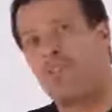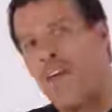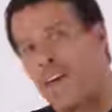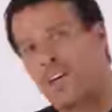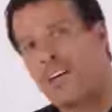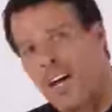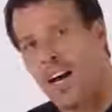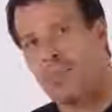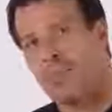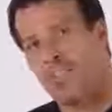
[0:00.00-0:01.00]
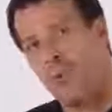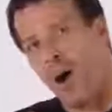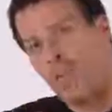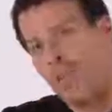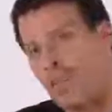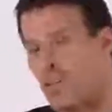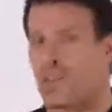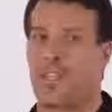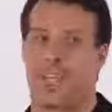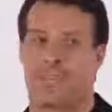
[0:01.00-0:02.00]
failure comes from all the little
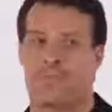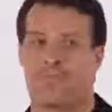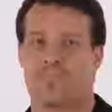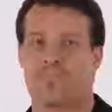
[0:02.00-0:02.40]
things.